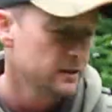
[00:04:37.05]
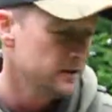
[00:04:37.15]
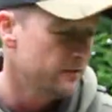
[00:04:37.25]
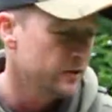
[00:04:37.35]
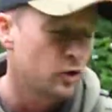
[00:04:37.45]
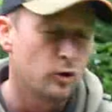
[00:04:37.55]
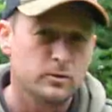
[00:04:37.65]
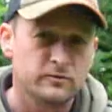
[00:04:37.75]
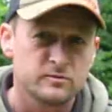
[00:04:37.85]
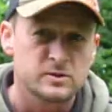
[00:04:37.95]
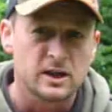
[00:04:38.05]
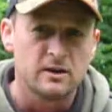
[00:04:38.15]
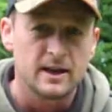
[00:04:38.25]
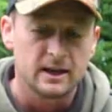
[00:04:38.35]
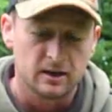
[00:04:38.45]
Another common from
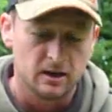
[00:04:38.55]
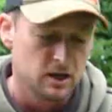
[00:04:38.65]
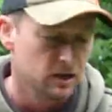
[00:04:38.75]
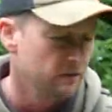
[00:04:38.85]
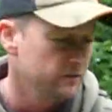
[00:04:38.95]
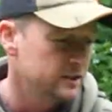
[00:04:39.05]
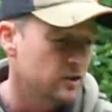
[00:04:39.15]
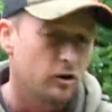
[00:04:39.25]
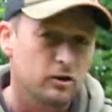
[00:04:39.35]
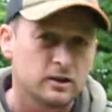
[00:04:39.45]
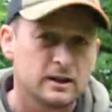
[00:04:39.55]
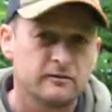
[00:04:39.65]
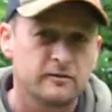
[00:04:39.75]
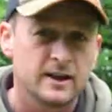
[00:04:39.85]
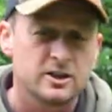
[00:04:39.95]
Stoneacre, lovely dark
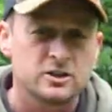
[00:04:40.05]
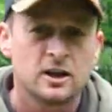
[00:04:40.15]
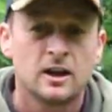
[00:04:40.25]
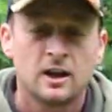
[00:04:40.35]
looking fish.